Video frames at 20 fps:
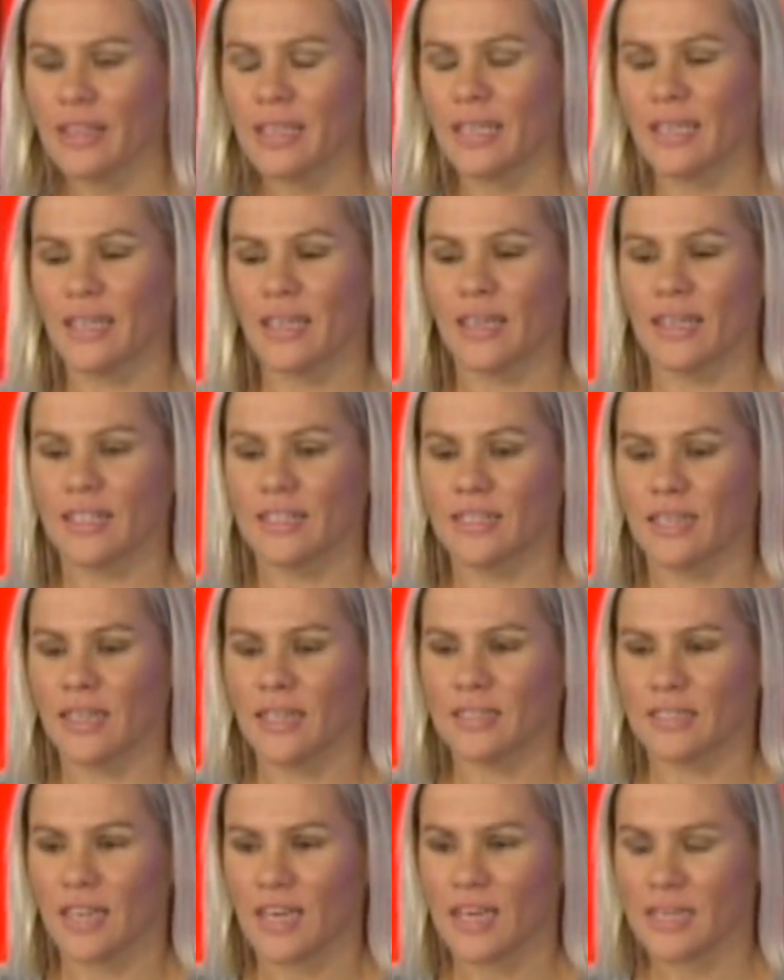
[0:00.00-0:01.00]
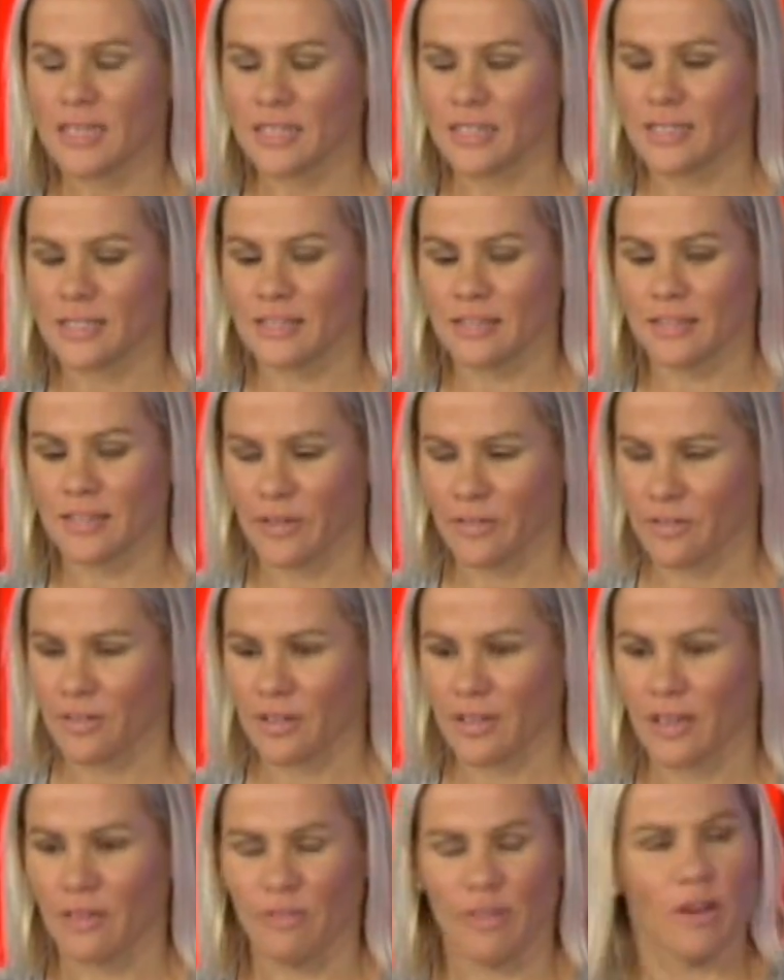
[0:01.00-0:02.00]
it takes definitely
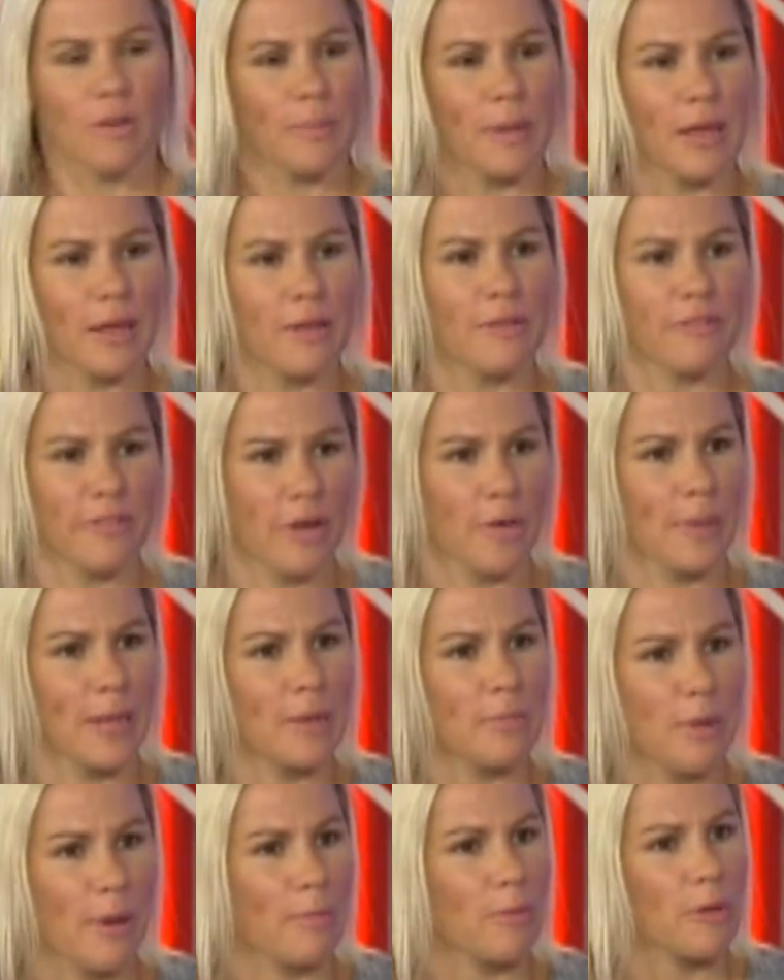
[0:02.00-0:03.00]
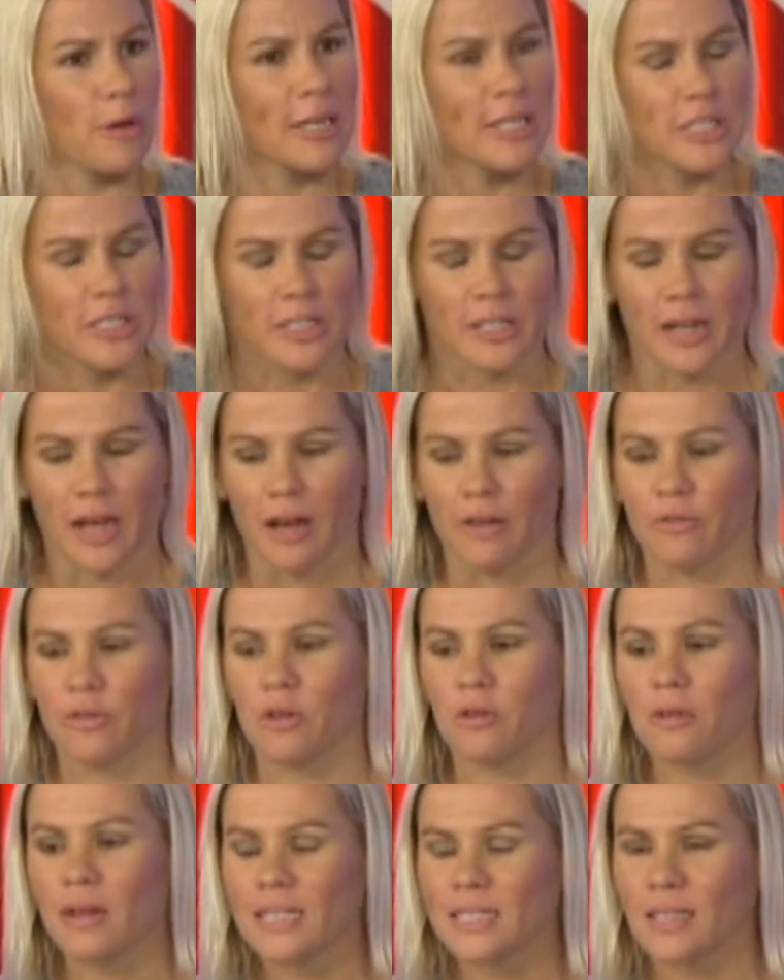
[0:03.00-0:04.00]
a fair amount of preparation. For a
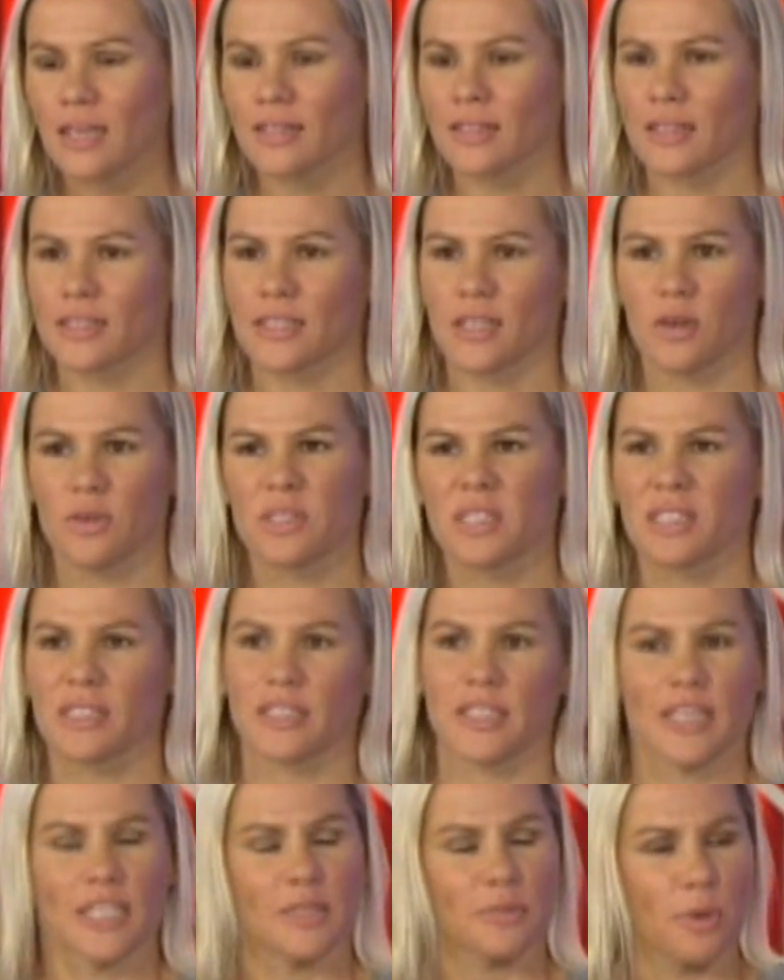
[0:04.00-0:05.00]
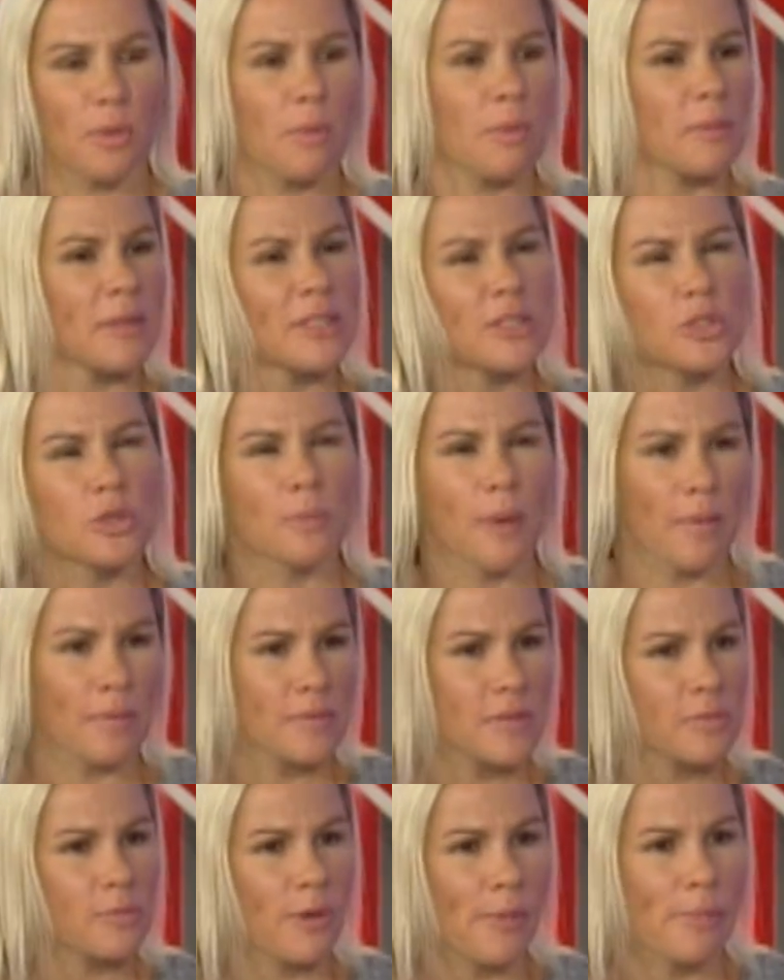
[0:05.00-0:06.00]
race like this, I would suggest probably 2 months
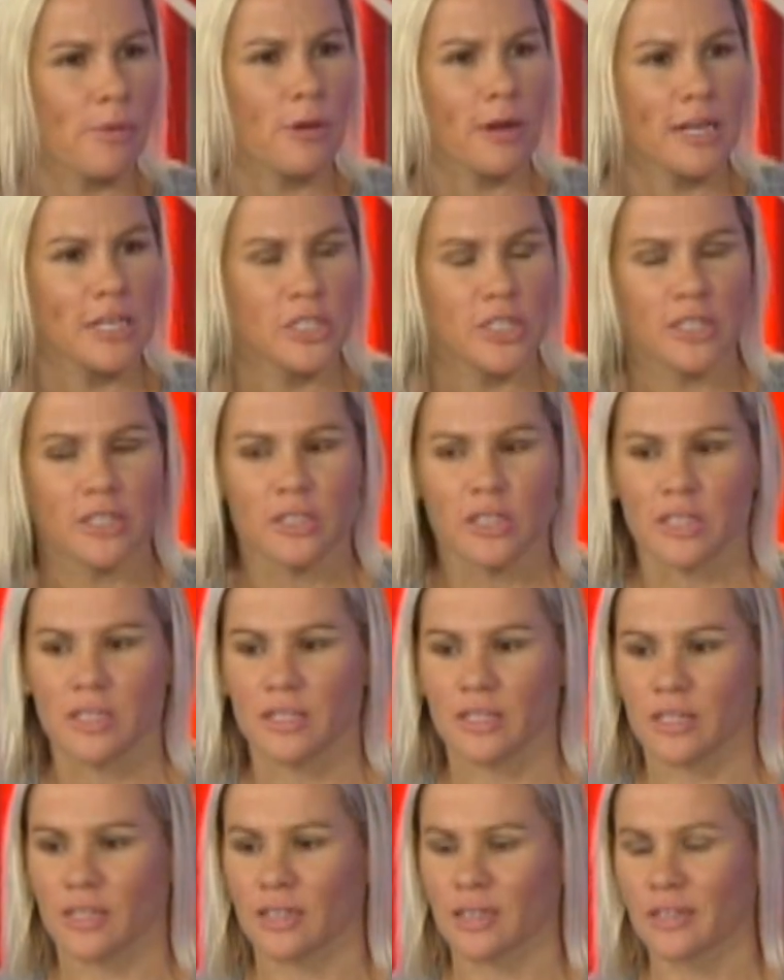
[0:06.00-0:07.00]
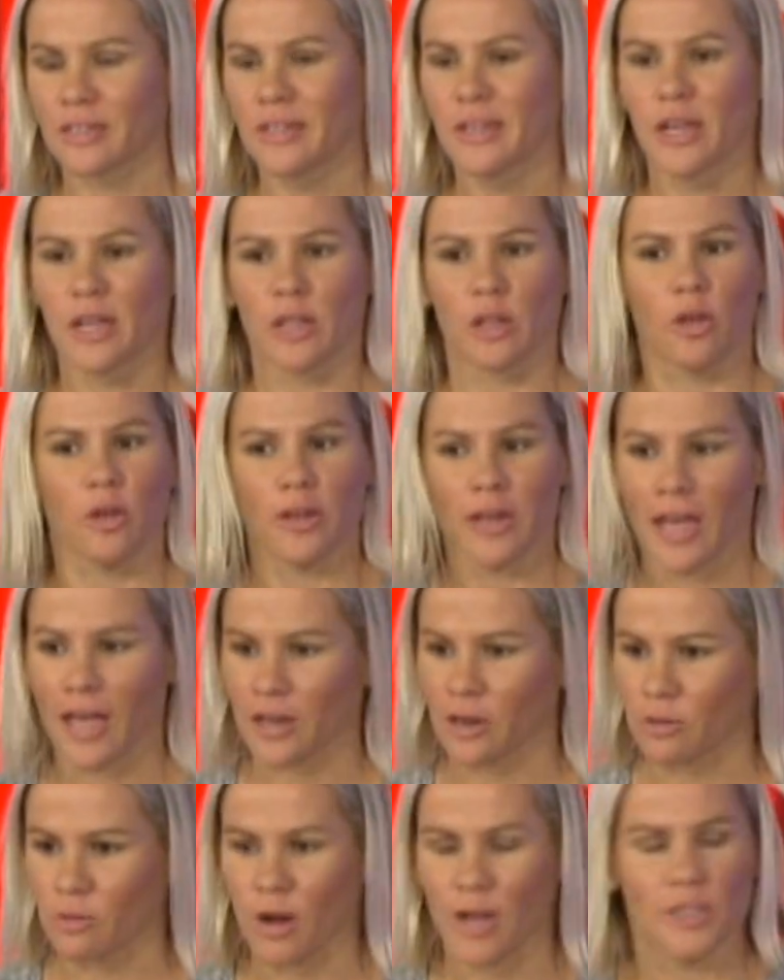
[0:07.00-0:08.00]
of preparation just to learn how to
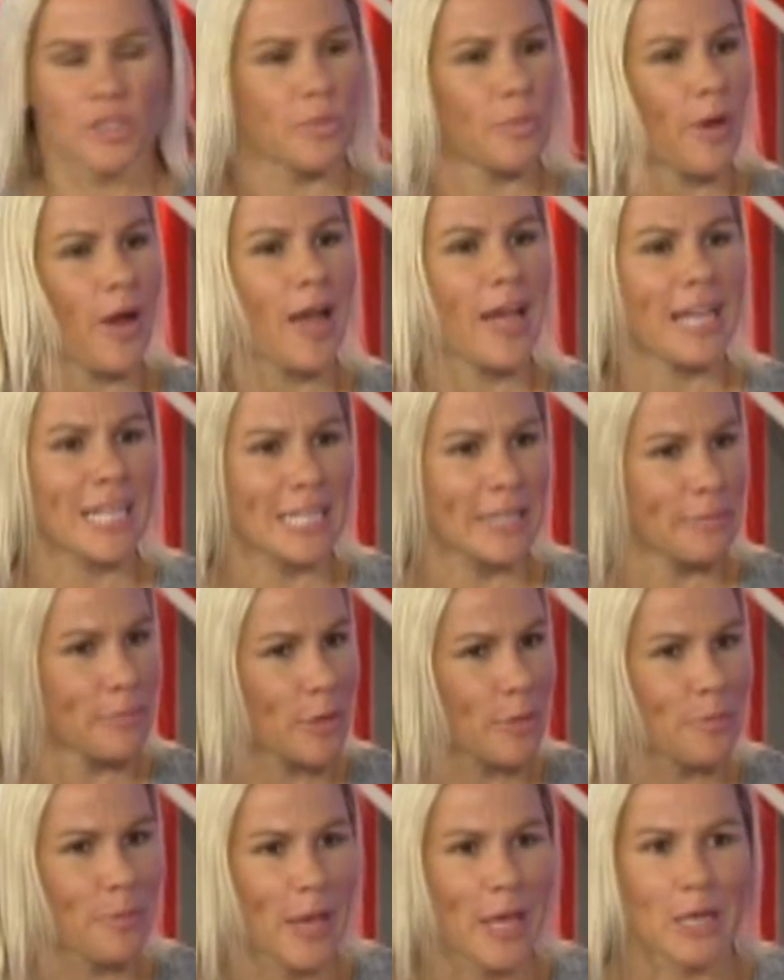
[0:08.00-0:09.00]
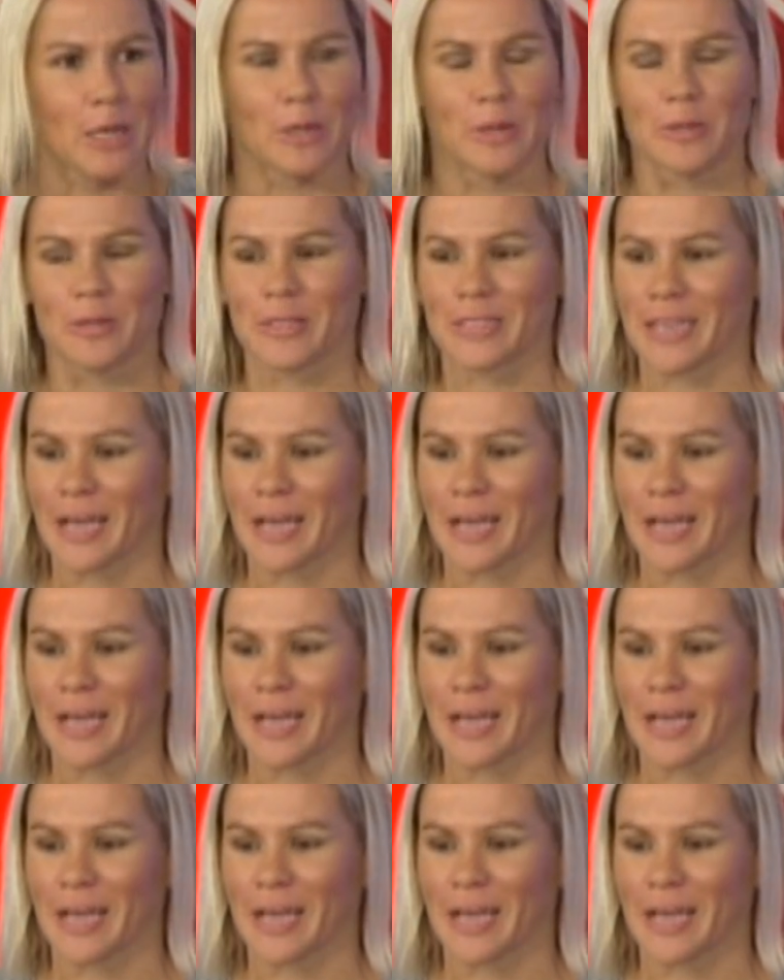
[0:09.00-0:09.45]
ride your bike, clip on pedals,